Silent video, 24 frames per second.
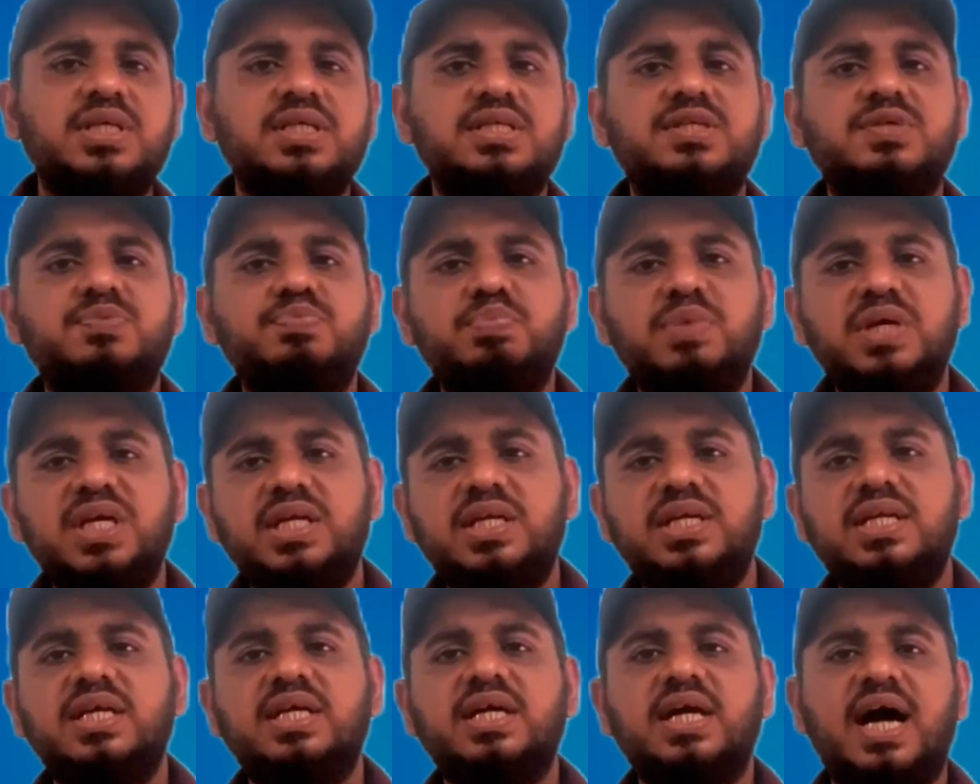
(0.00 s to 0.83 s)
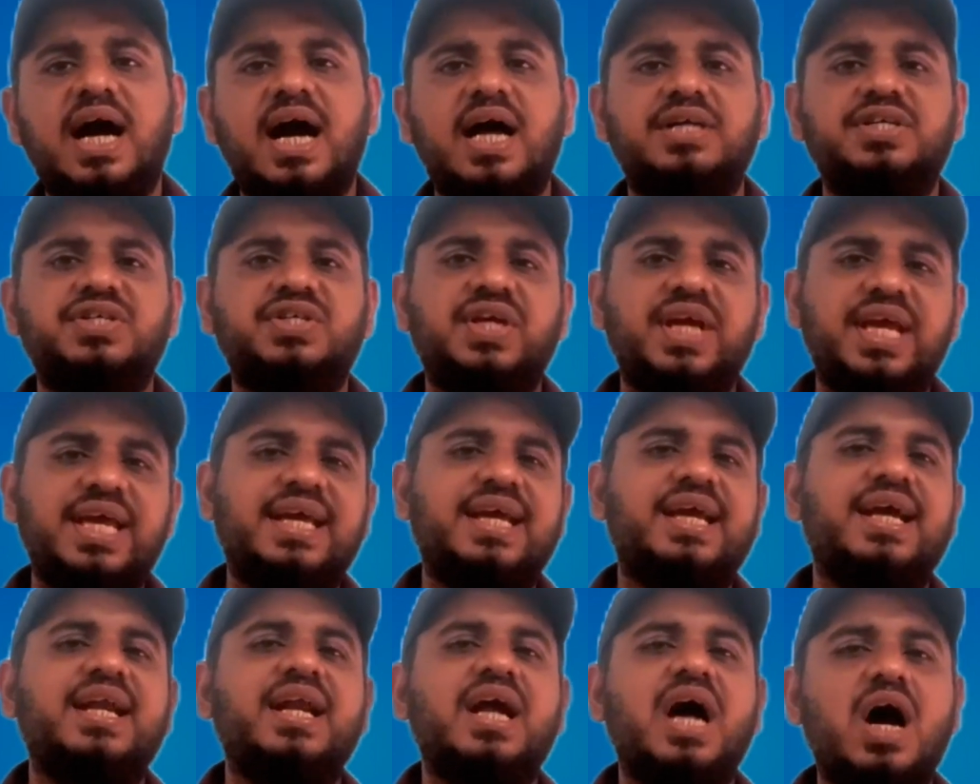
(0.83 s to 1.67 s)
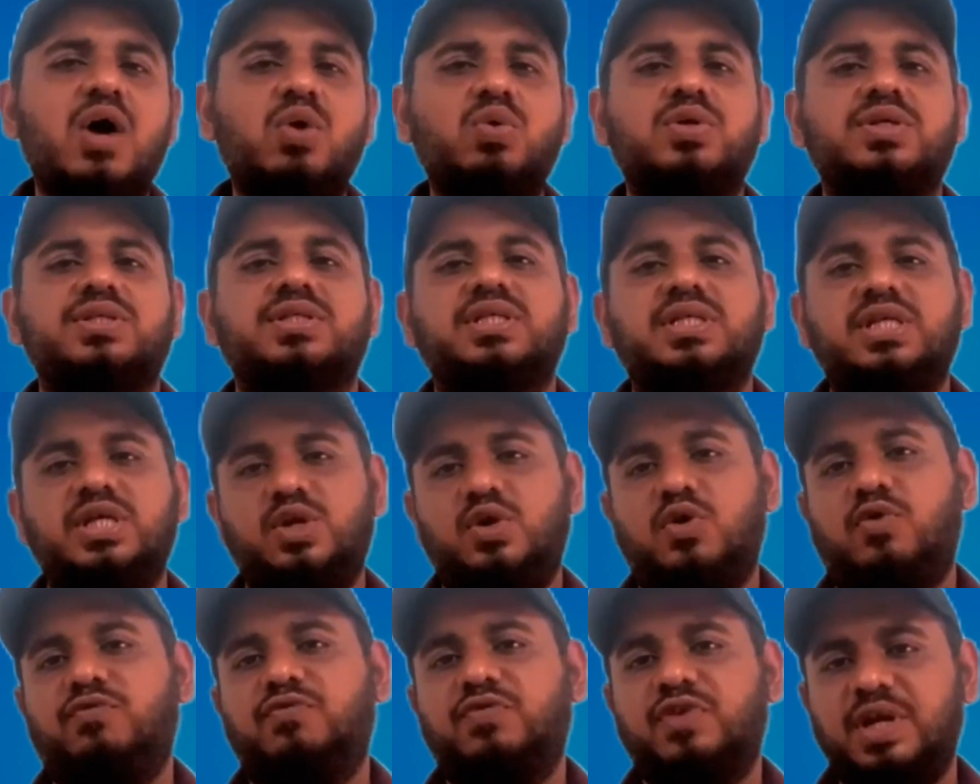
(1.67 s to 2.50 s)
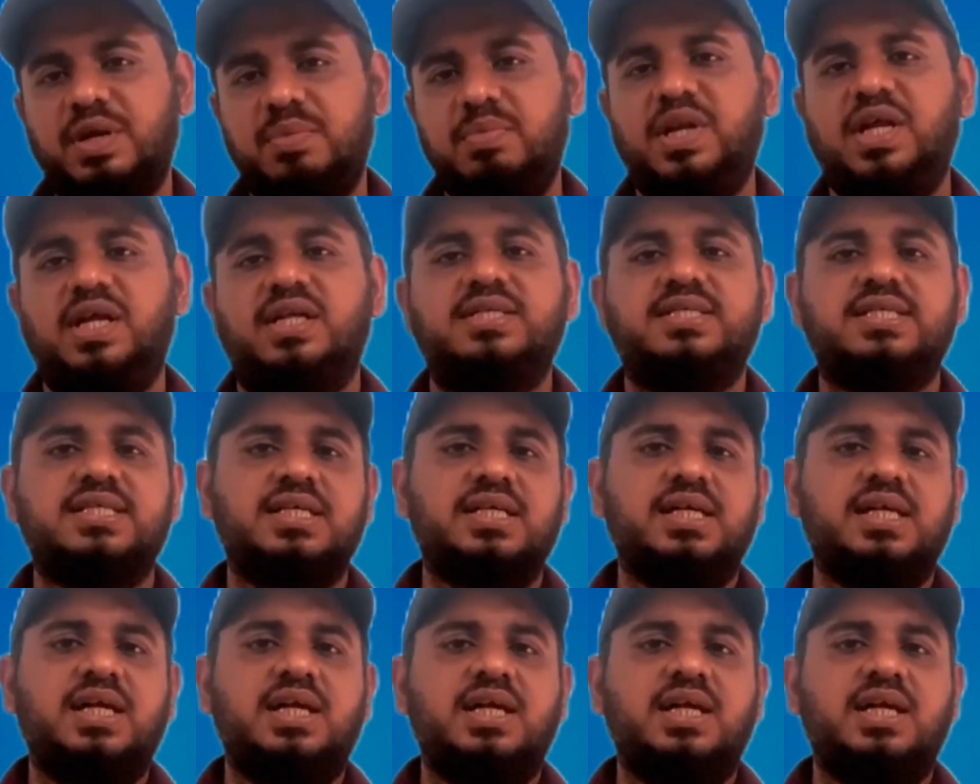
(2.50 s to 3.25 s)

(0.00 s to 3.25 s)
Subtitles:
this beating had shaken outer skin of criminals.